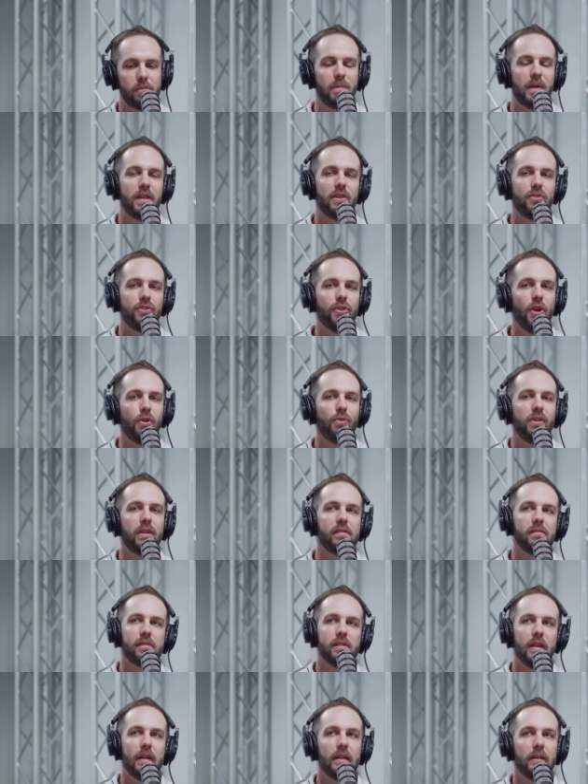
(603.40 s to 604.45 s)
been
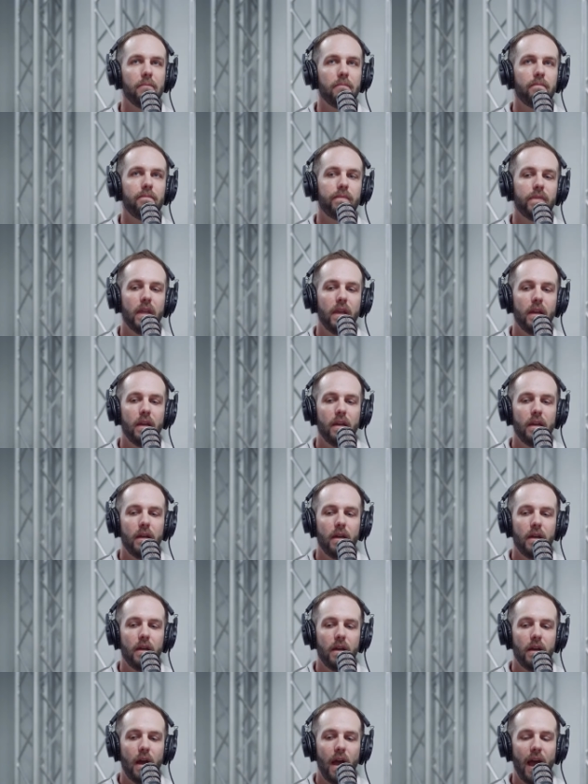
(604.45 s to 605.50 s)
noticing
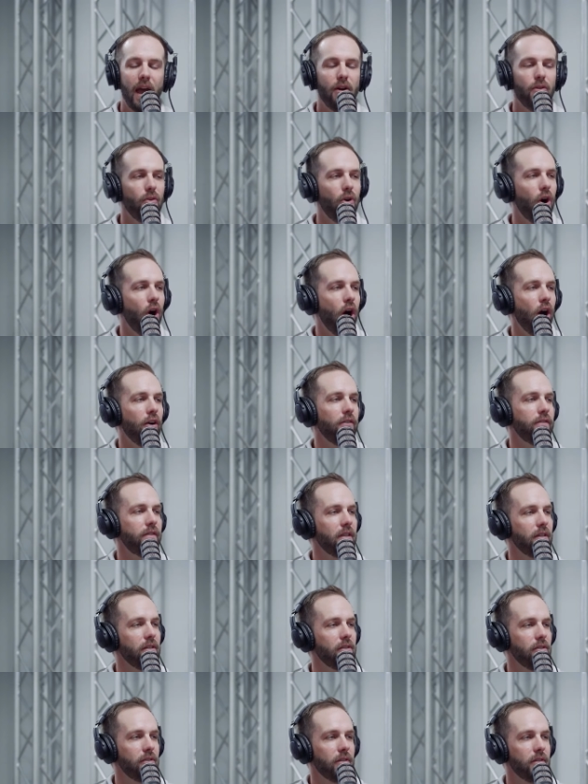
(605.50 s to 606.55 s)
how
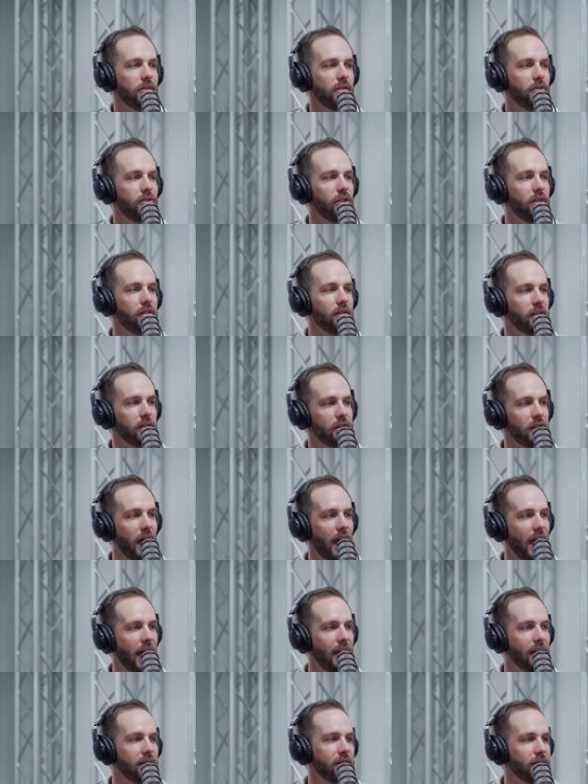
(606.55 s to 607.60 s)
often Jesus
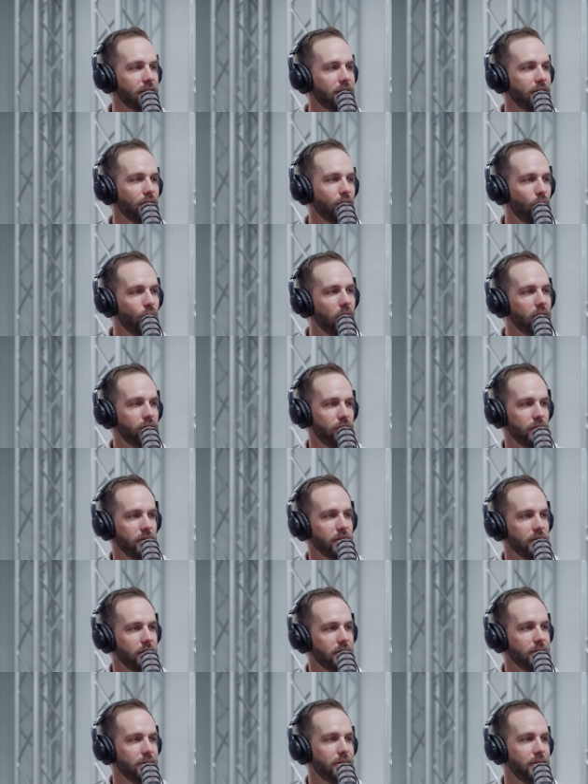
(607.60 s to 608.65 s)
asked
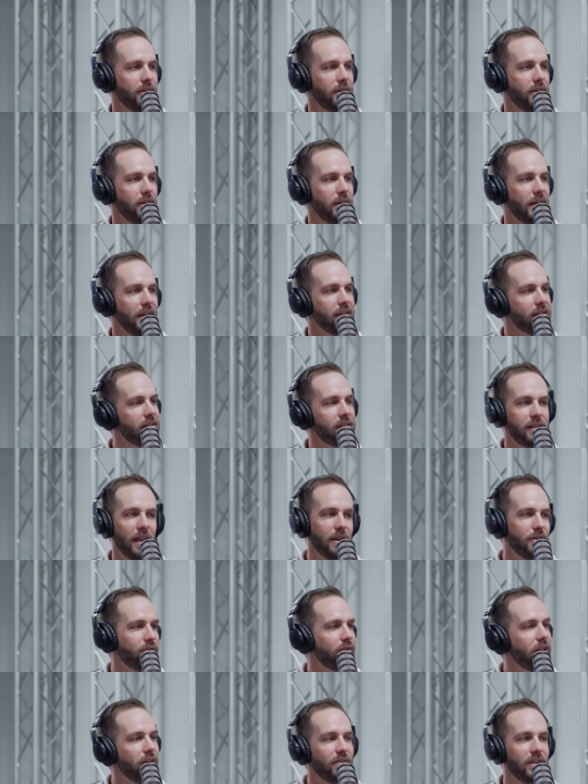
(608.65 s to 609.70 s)
questions. Hmm. Instead
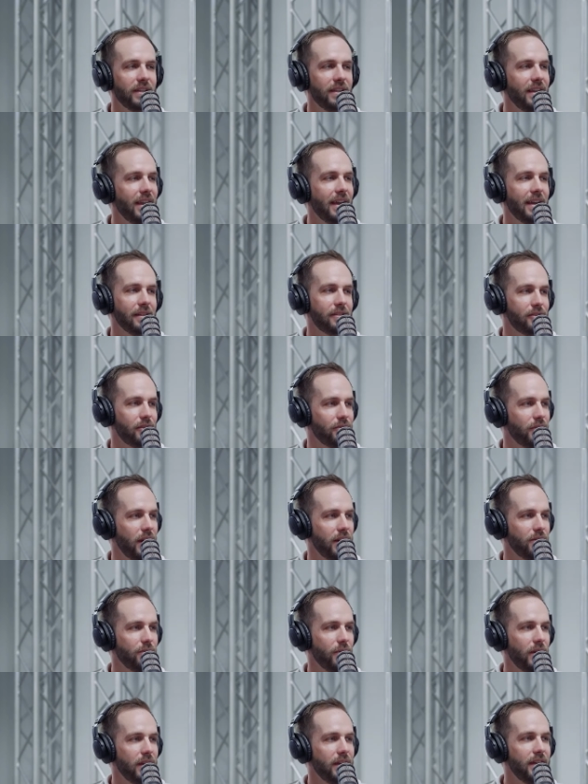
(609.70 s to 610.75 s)
of giving the answer right
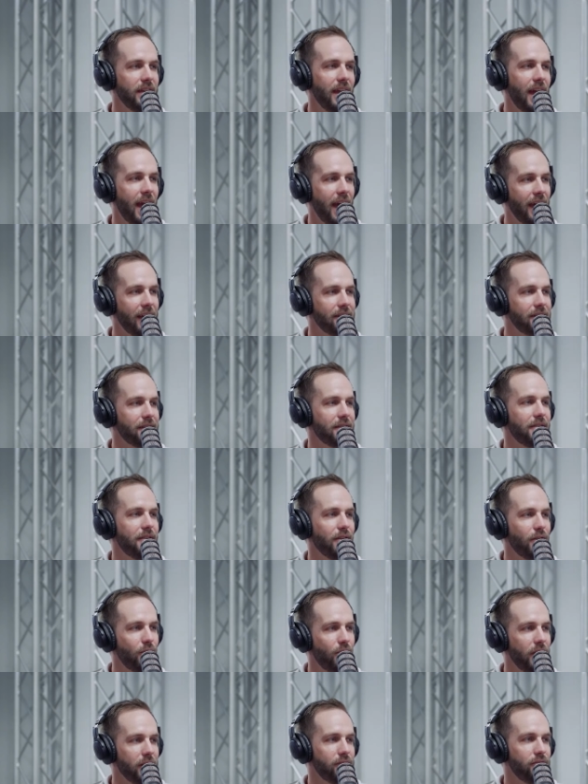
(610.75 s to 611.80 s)
away, he asked the
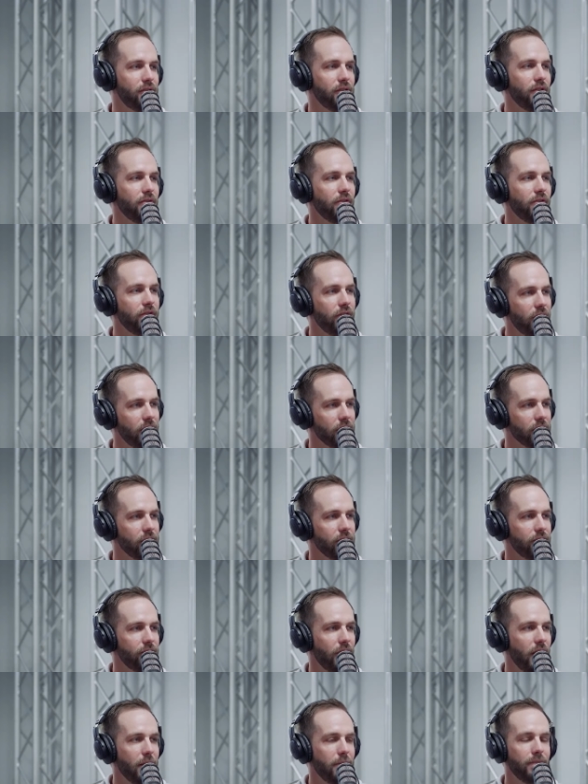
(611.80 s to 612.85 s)
question first,
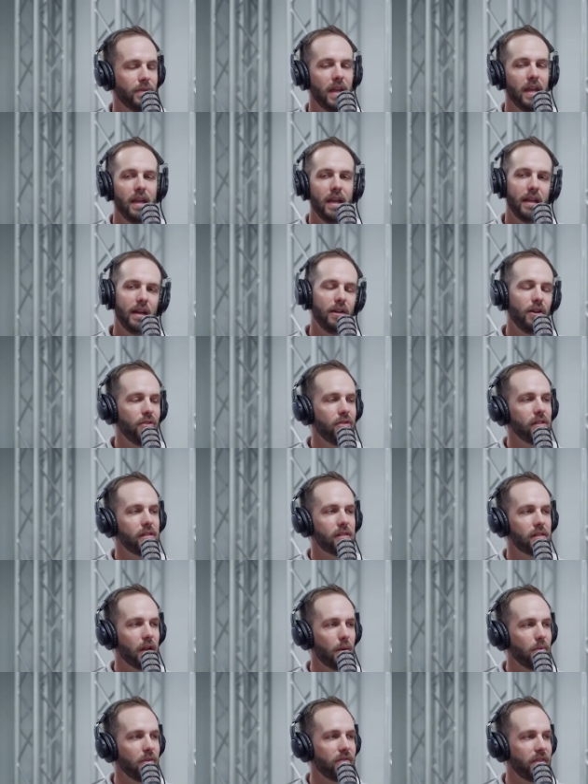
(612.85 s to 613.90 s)
right? Mm. And I know that
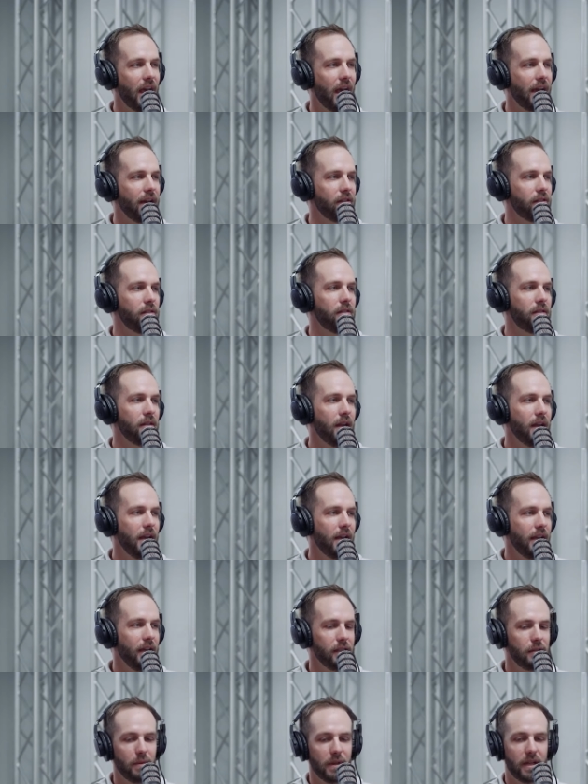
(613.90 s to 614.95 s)
some of that is
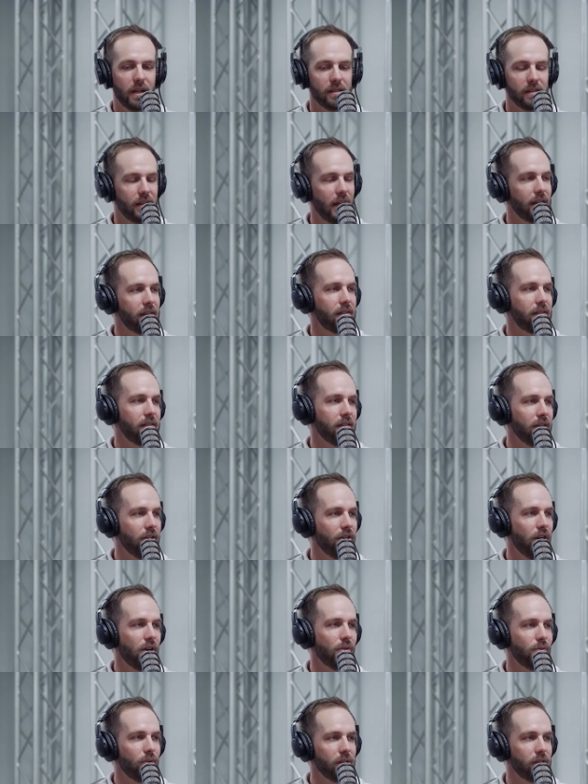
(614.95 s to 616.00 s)
is because that's you
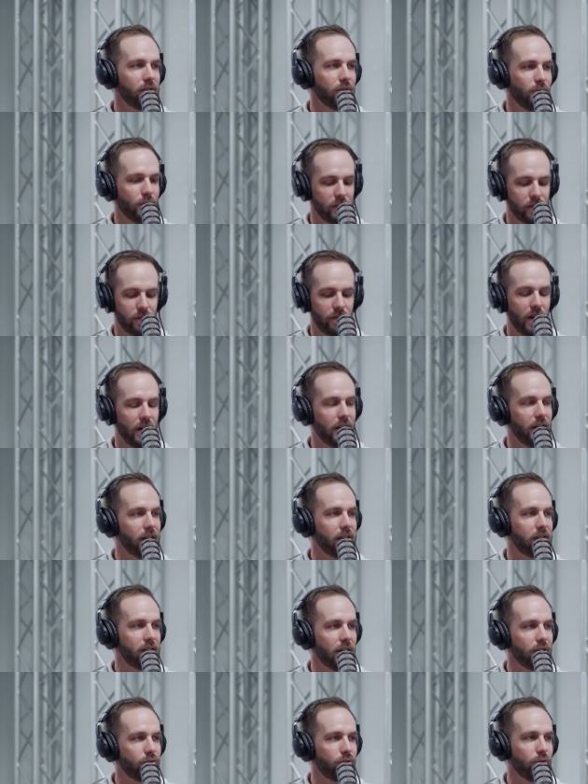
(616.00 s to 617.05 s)
know was was very
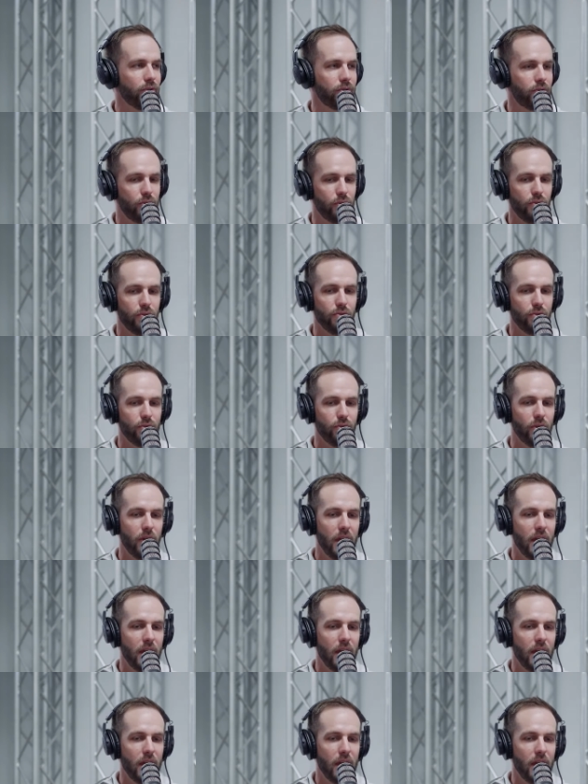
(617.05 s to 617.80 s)
central to